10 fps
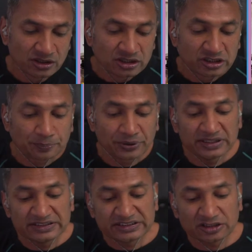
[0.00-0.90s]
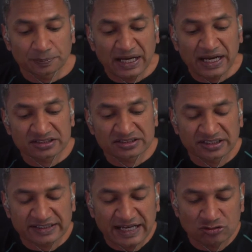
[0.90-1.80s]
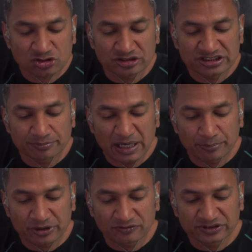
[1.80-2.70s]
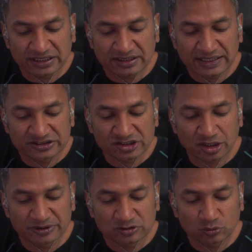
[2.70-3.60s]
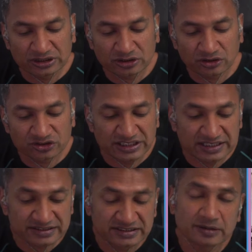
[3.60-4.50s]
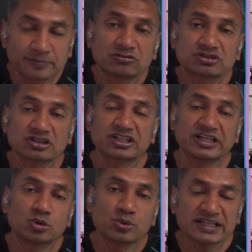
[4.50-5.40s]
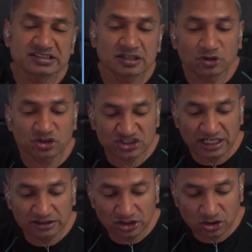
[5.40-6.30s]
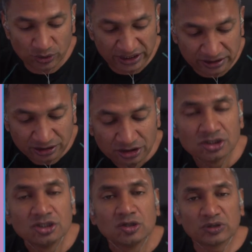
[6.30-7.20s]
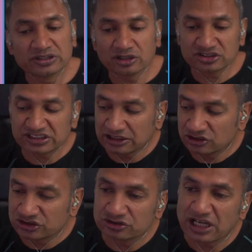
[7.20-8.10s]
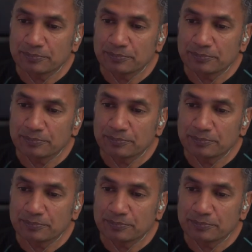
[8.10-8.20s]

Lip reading: The political party the council is a member of declined to comment when contacted about the arrest, but Charlotte Green will not tell us who that